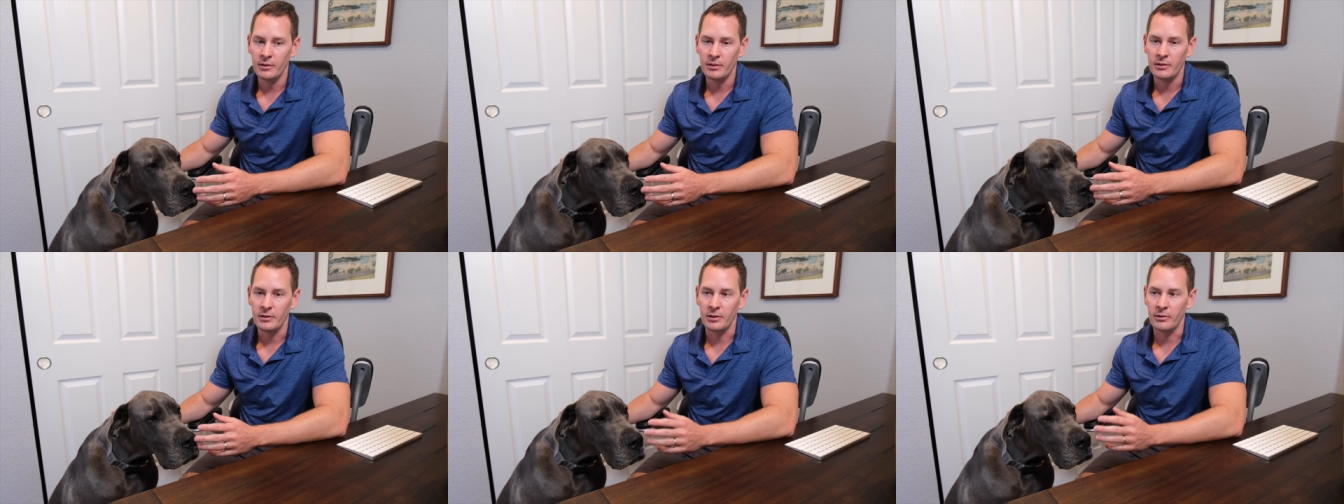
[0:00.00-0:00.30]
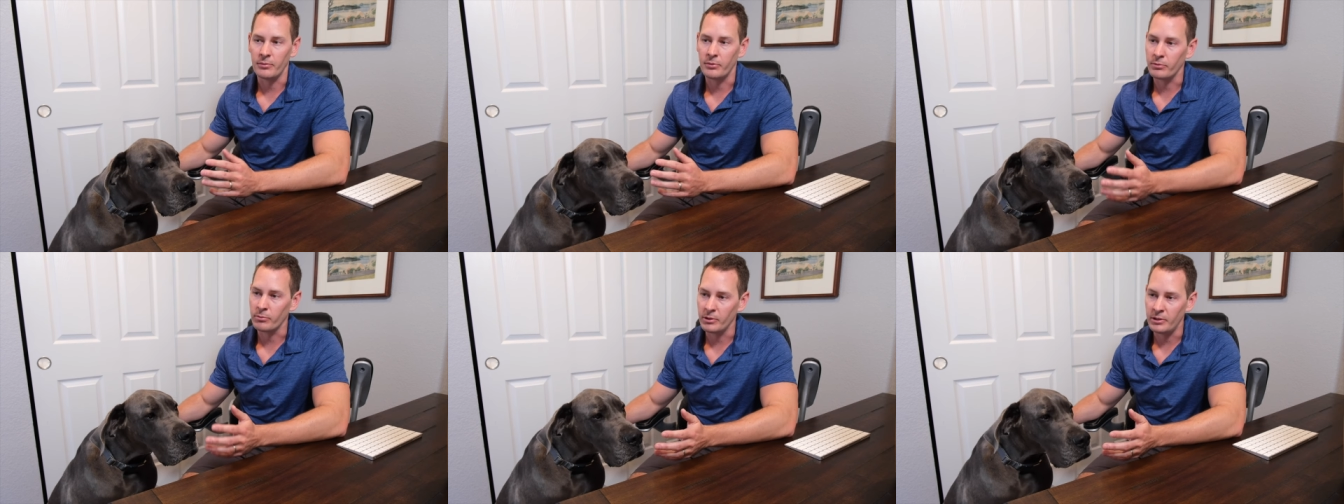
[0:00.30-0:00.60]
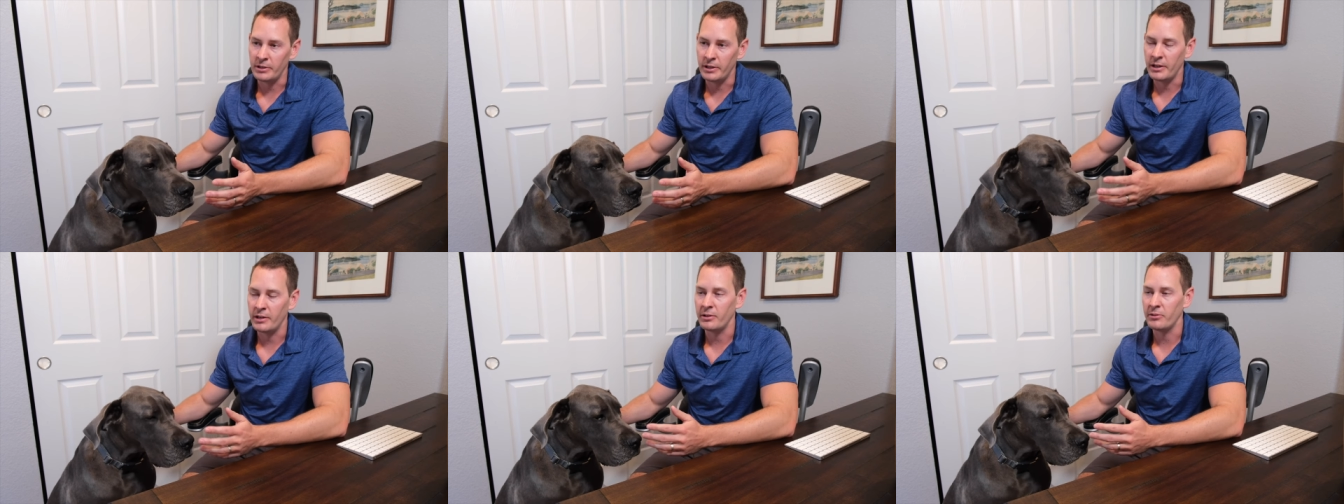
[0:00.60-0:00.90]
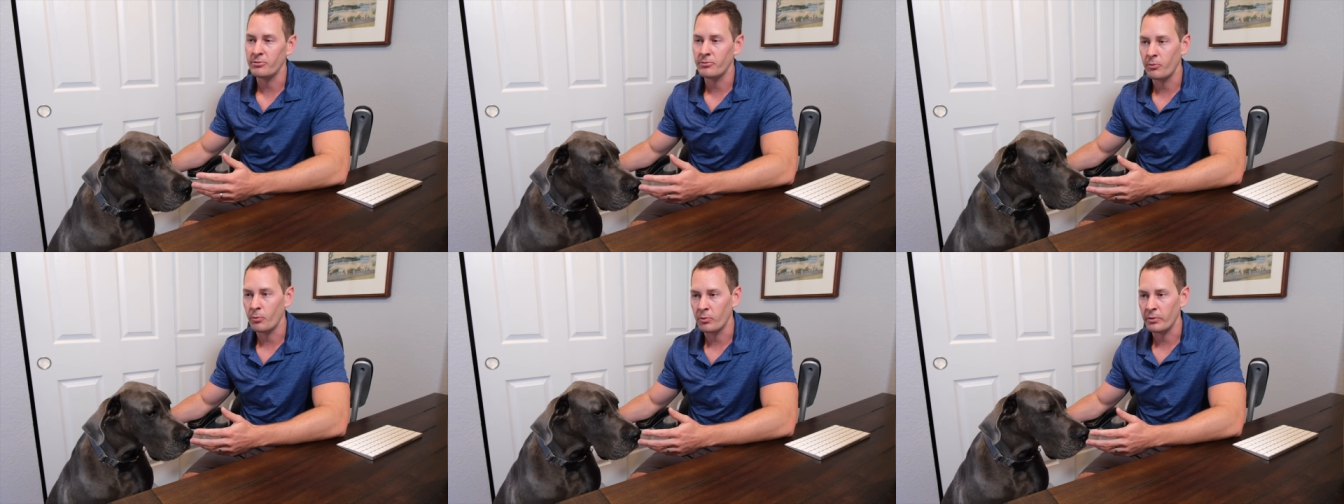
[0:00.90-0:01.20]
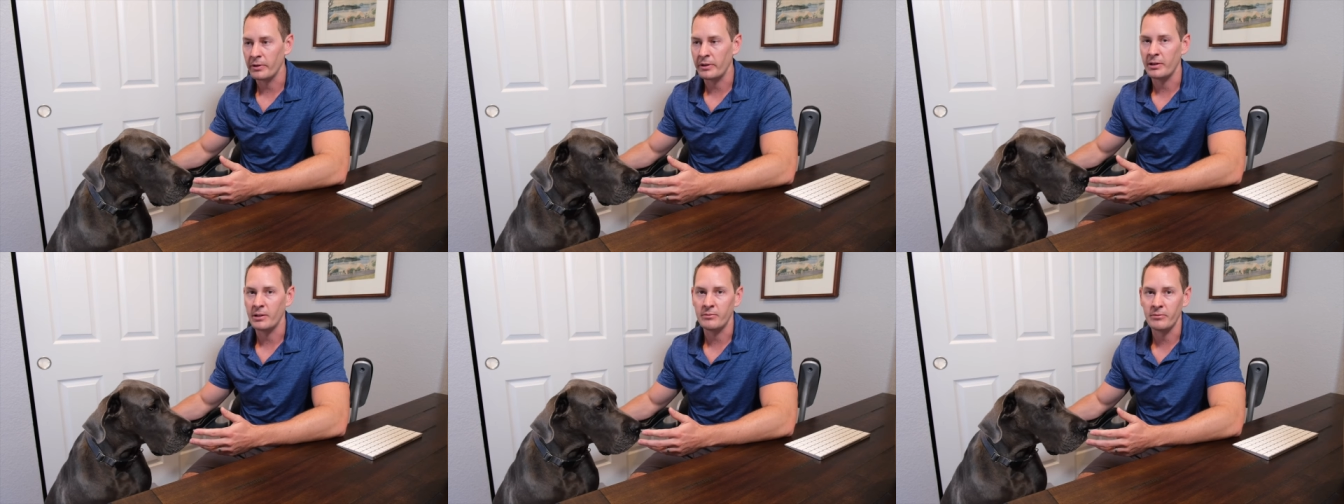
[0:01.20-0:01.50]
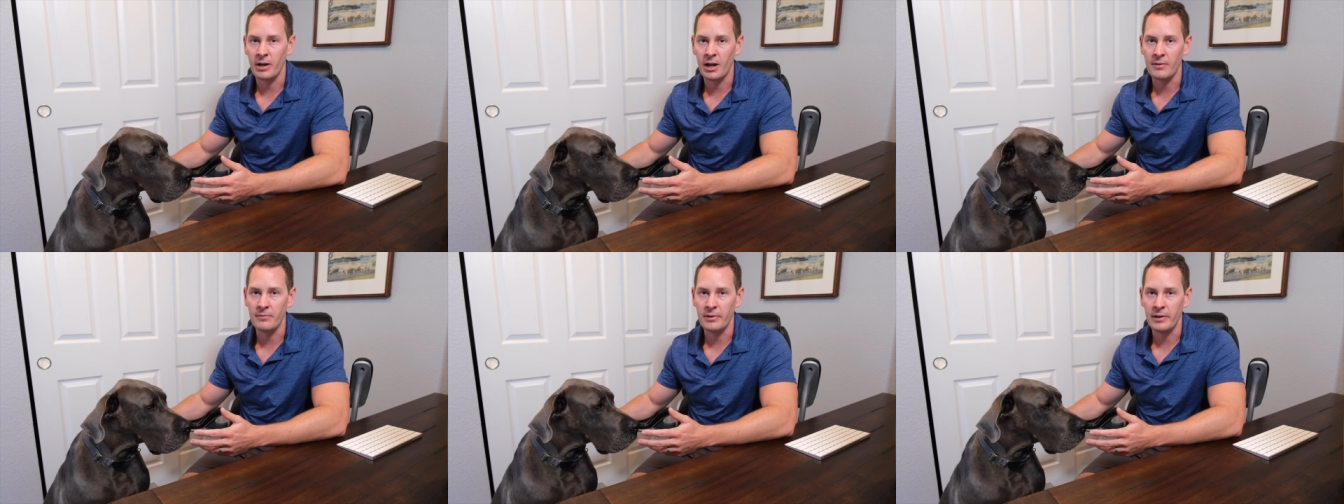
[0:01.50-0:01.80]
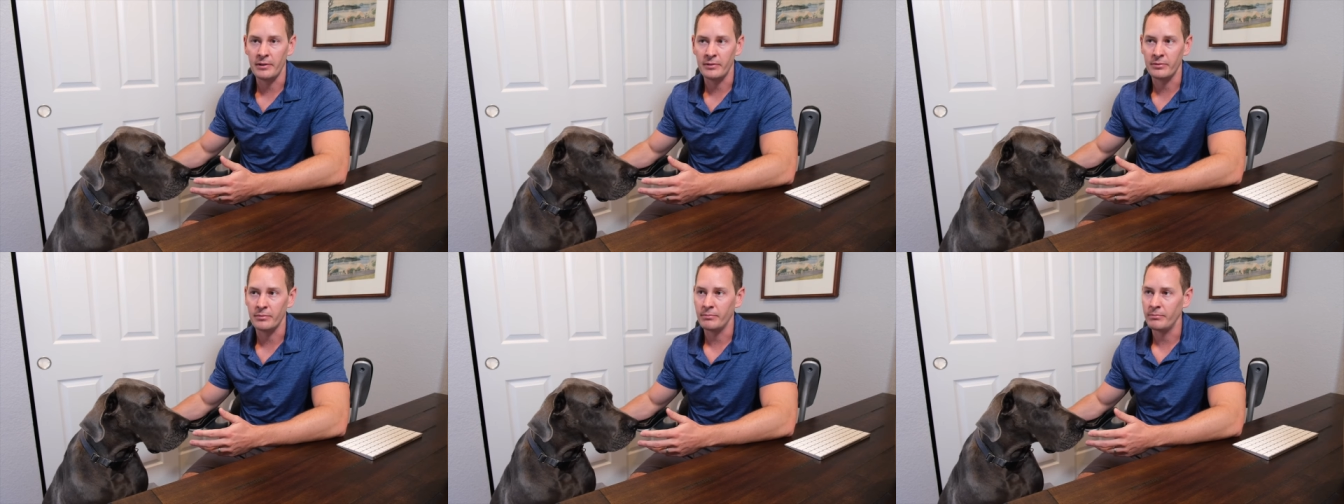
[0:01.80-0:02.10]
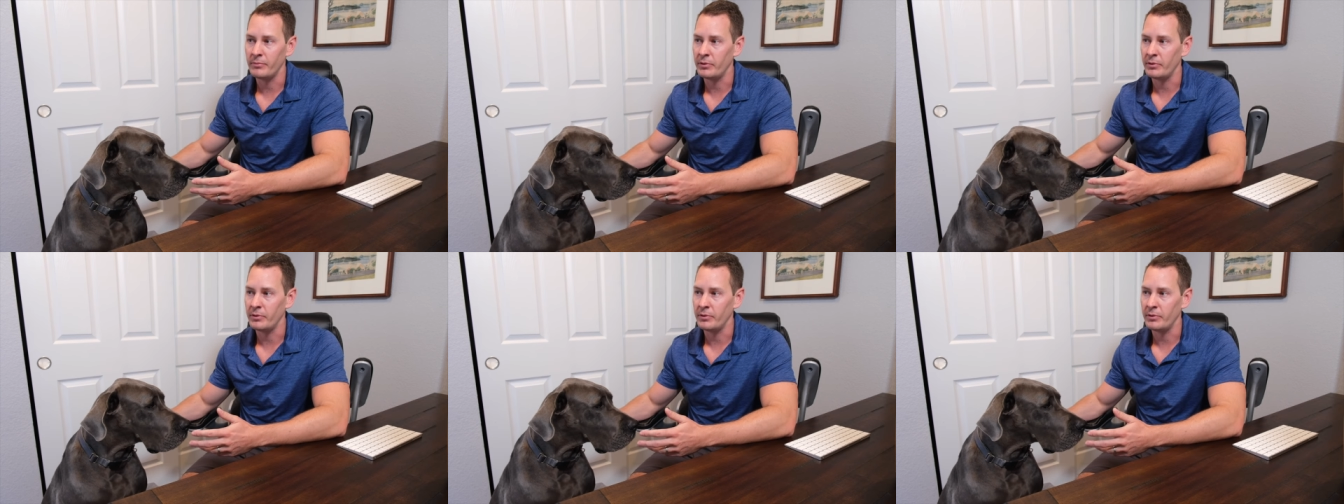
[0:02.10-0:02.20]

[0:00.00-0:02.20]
you know, three days, four days, five days,